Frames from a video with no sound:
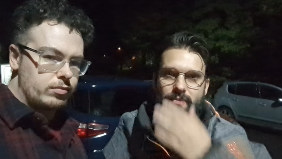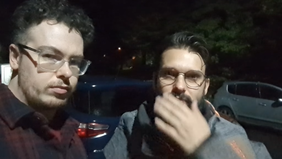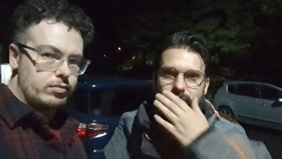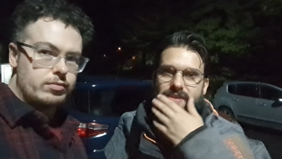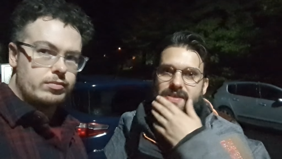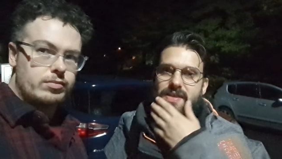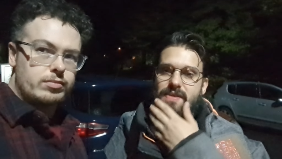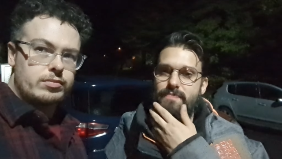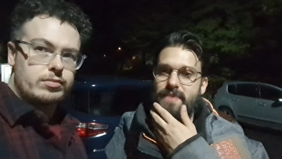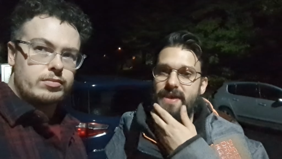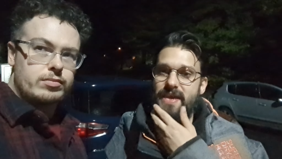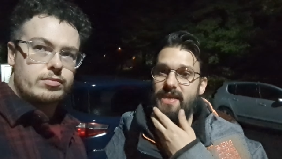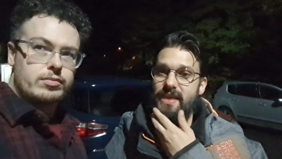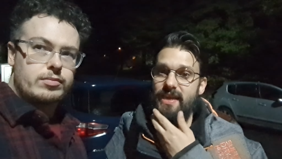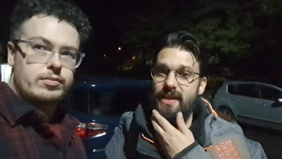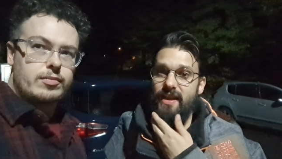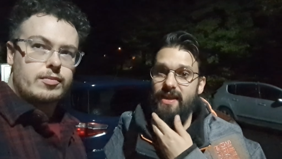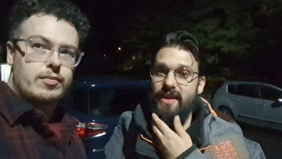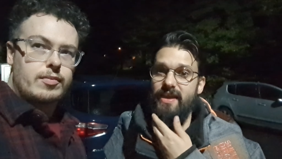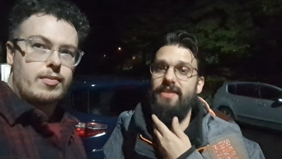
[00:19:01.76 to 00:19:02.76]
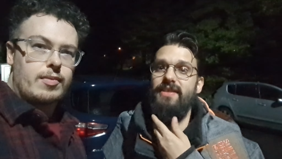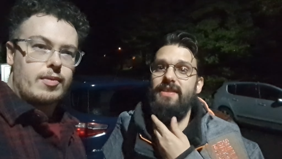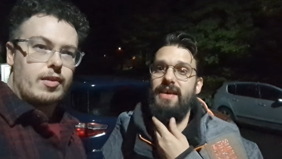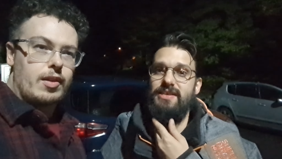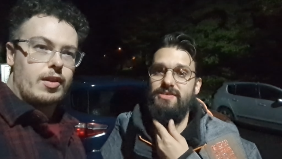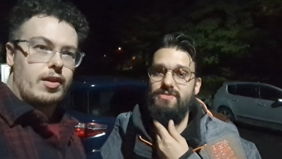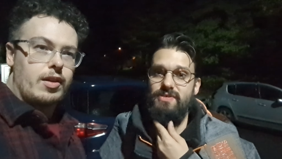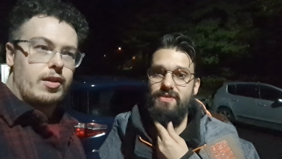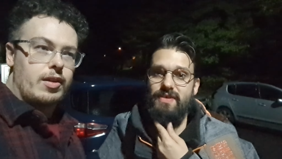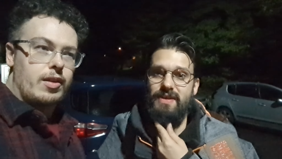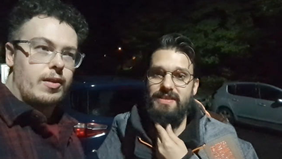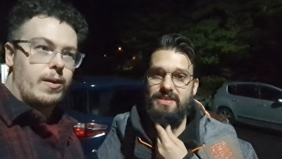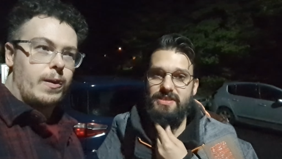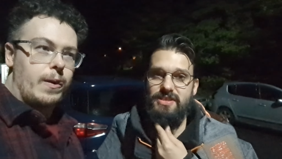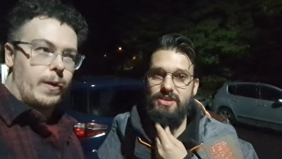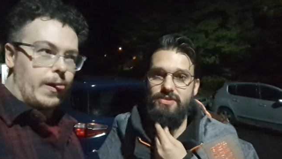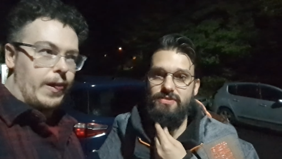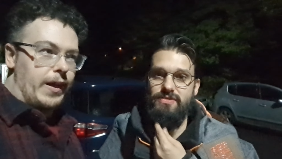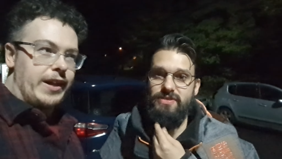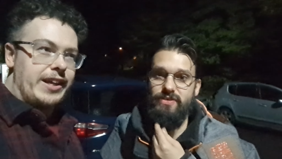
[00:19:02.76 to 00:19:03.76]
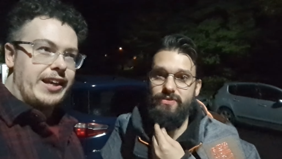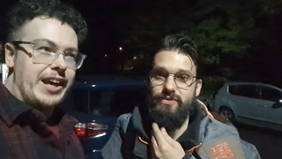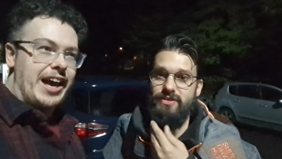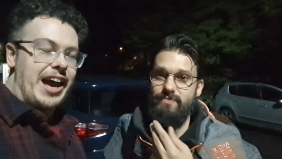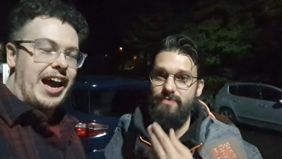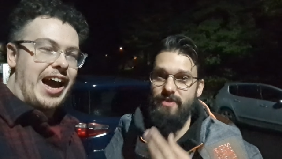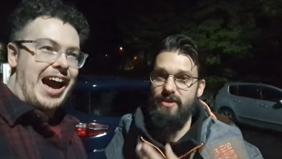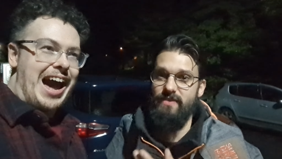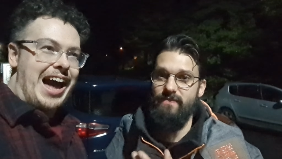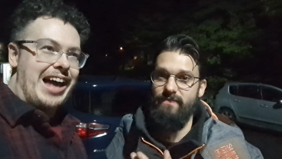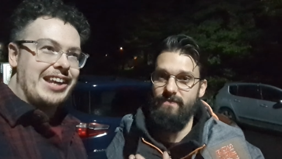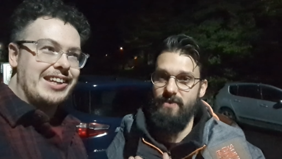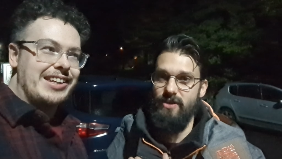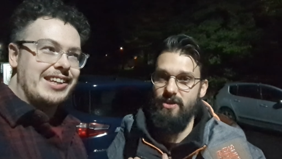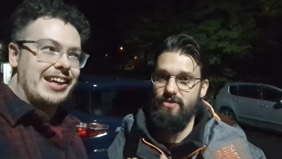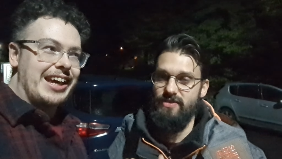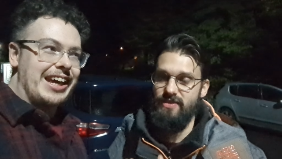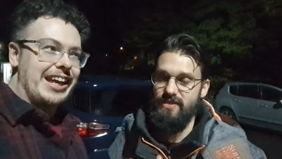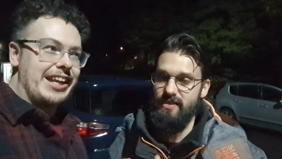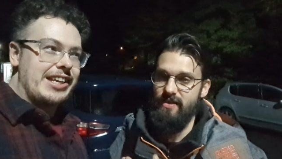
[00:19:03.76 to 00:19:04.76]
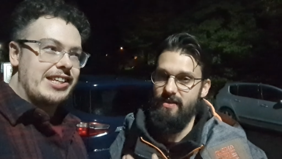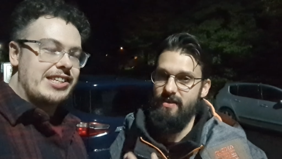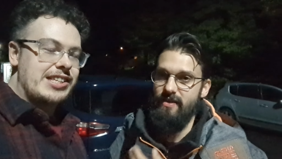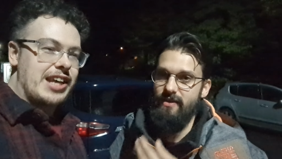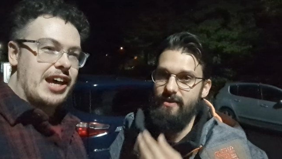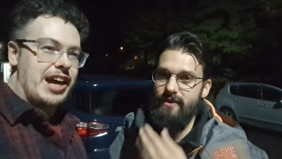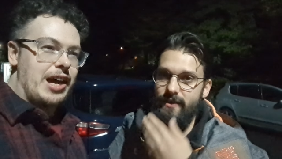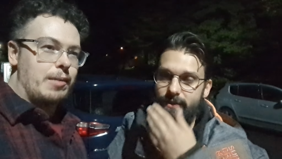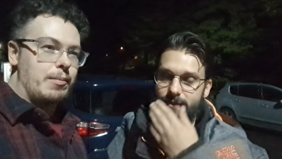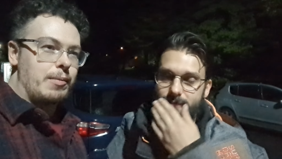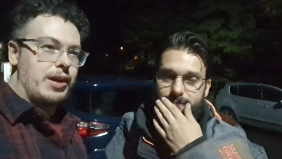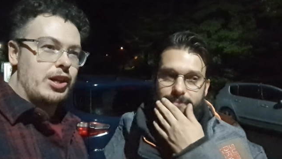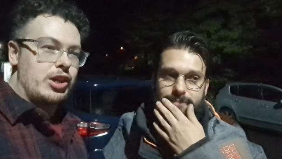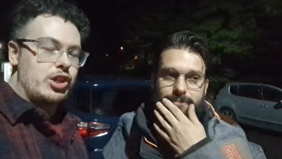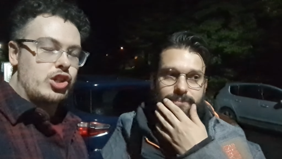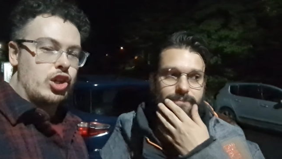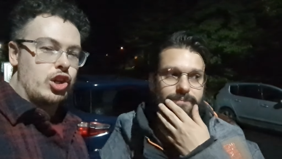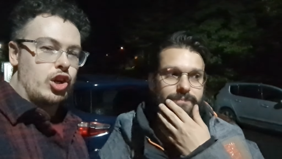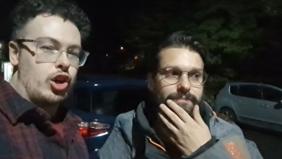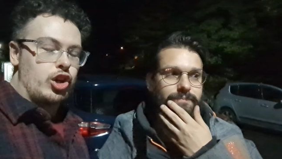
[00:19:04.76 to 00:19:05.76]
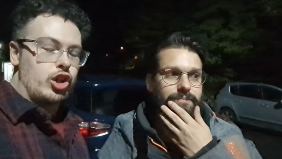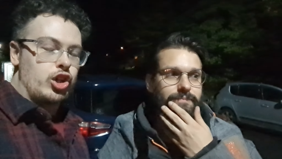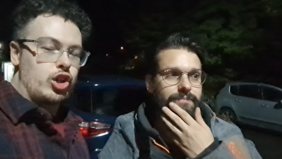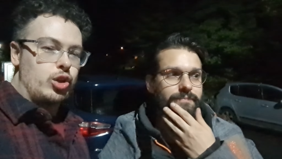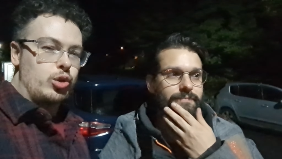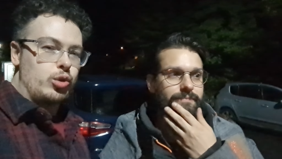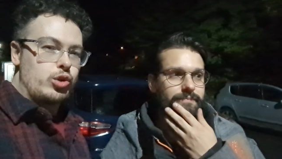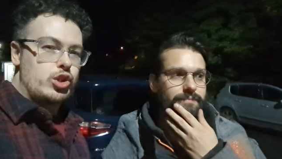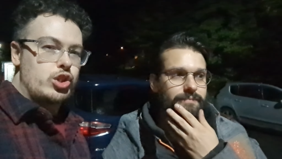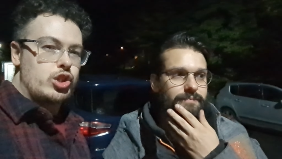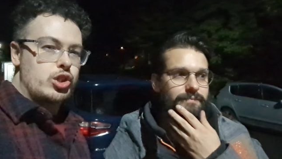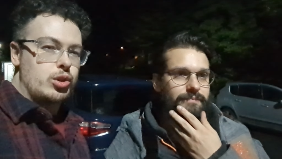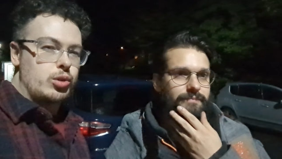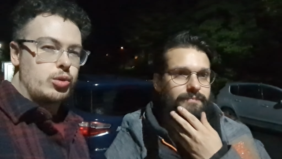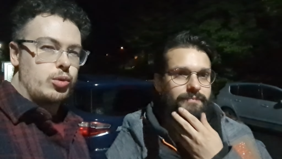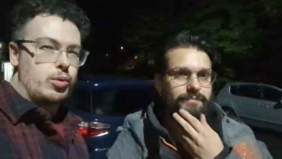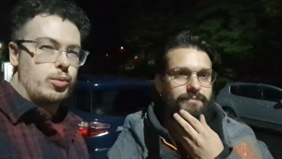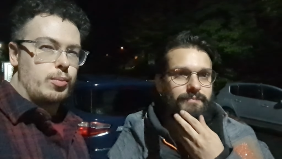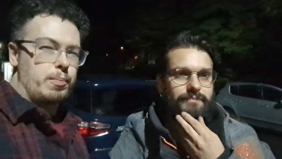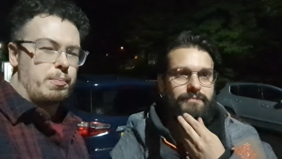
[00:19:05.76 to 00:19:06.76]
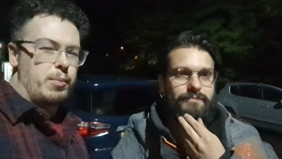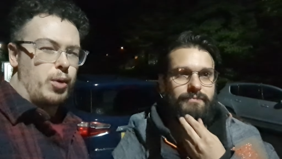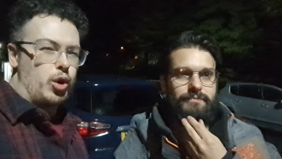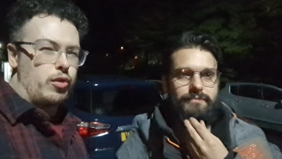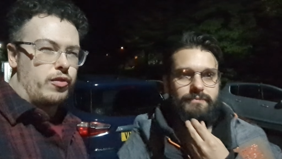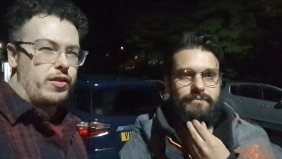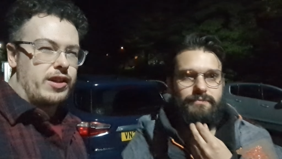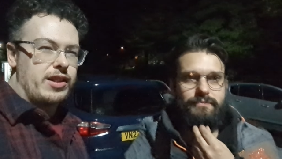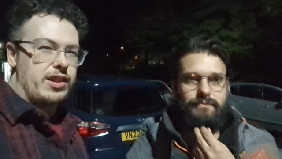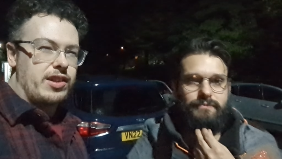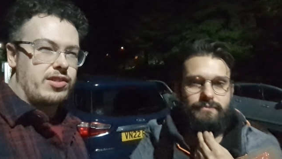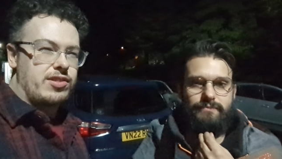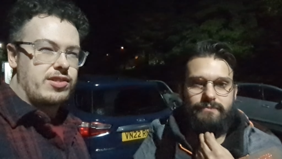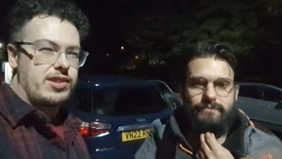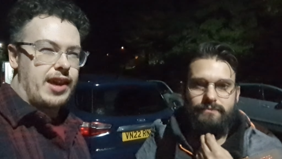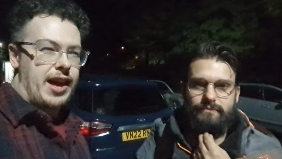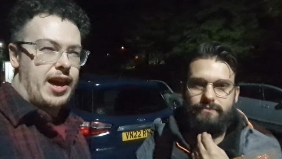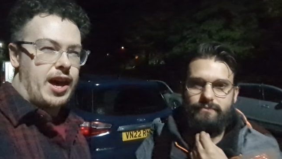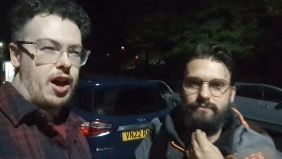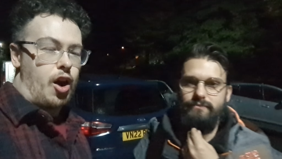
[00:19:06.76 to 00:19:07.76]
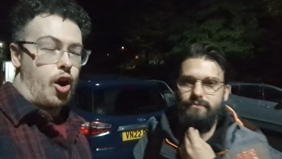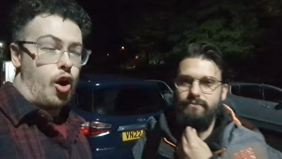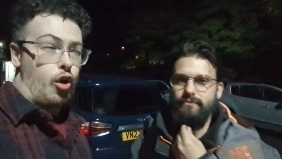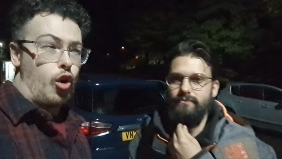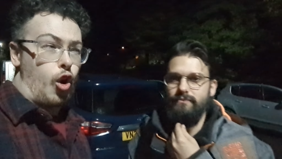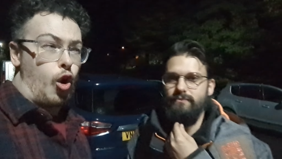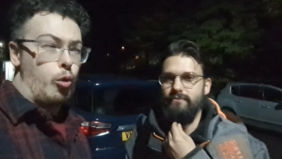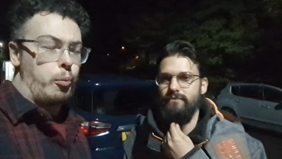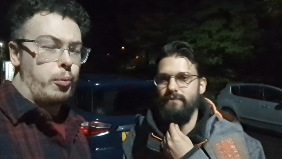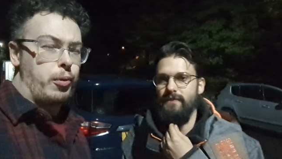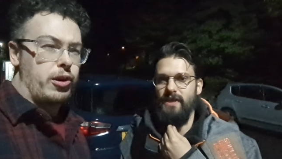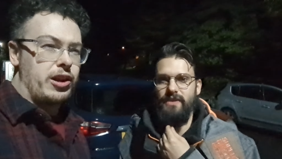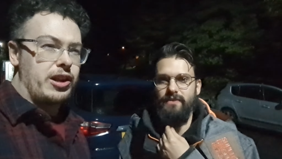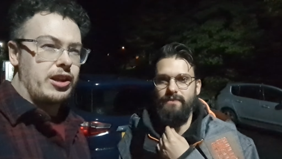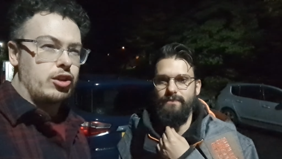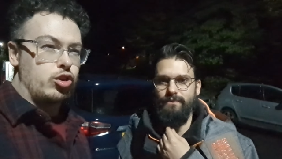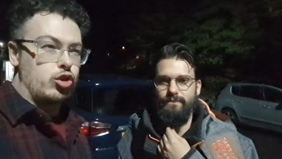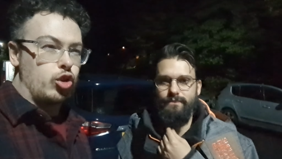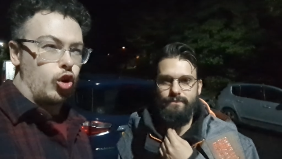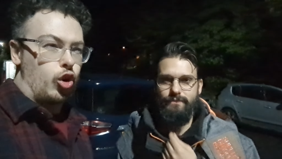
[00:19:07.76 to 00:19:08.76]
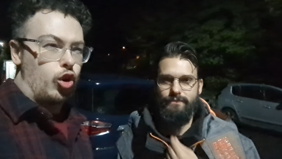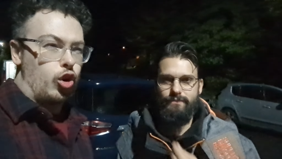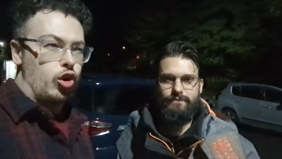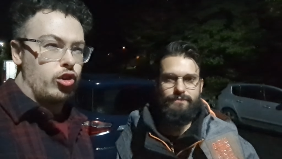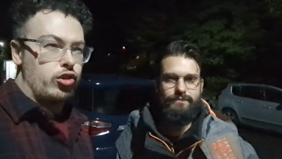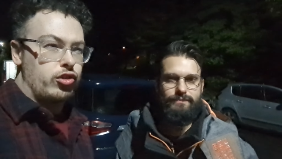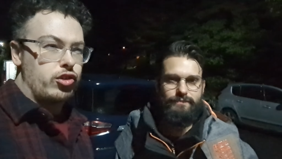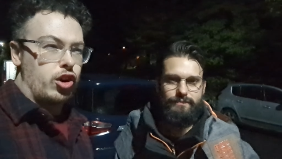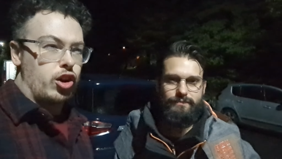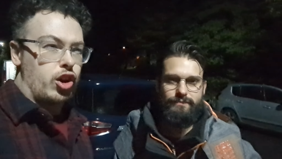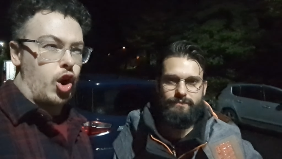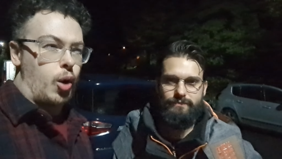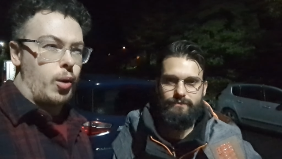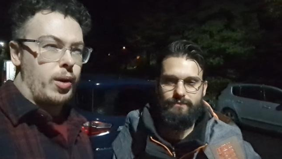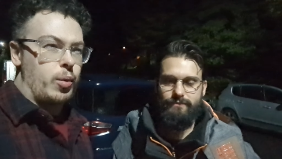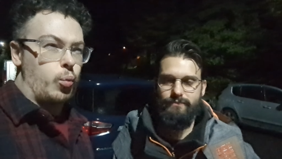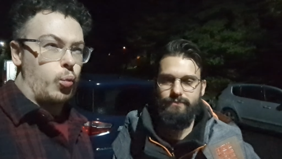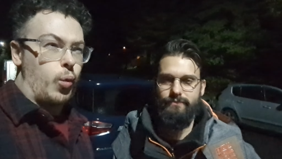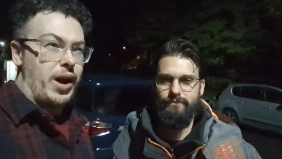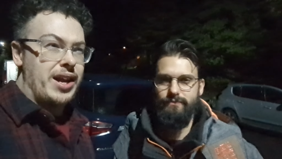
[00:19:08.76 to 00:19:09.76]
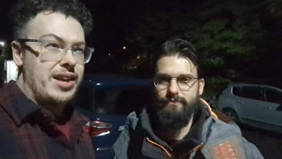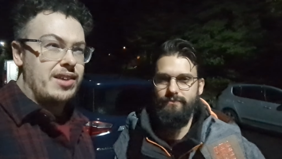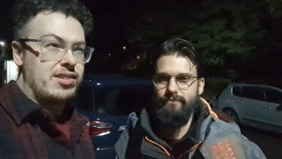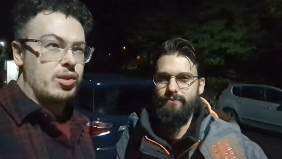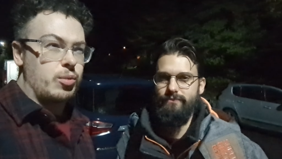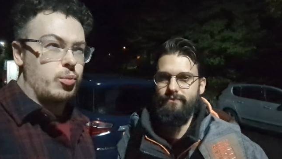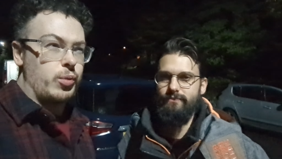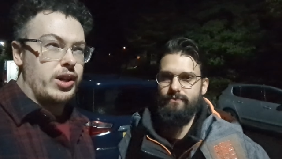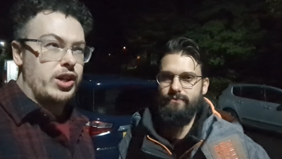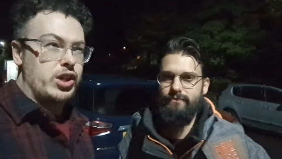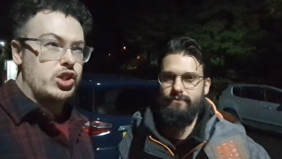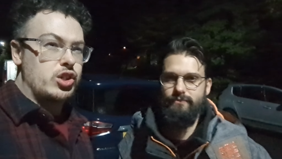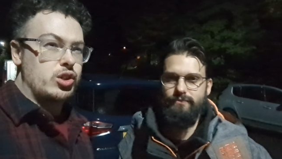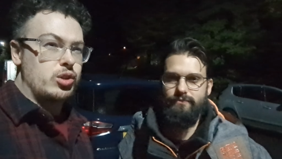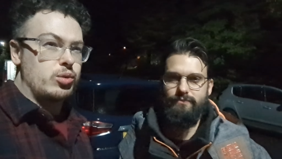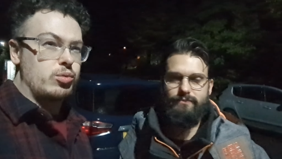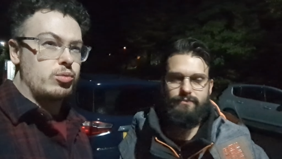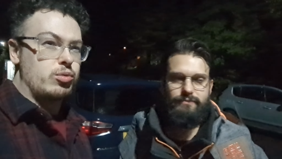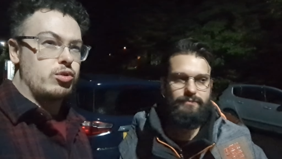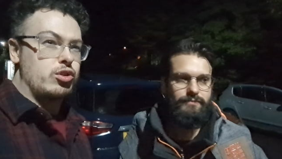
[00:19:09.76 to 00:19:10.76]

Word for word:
Speaker 1: But they didn't make it clear that that's what you had to do. So yeah, and in a
Speaker 2: scare maze, you're not used to moving the set or opening no. doors or going ways in which you